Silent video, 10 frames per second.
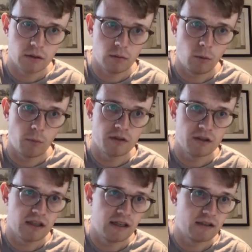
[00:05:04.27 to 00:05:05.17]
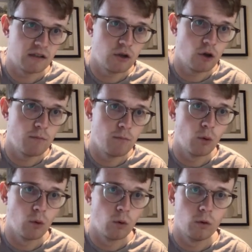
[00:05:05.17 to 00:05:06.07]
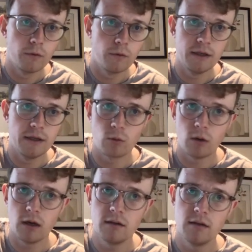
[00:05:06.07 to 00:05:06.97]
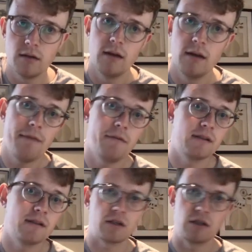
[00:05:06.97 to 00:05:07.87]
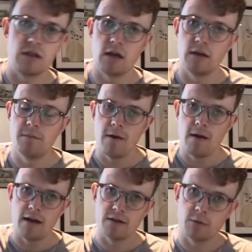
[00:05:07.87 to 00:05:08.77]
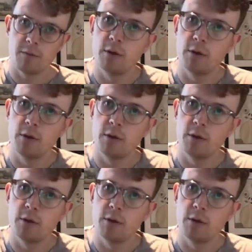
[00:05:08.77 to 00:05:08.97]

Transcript: what we should see is there's no more that need required. Everything's actually done. And so we can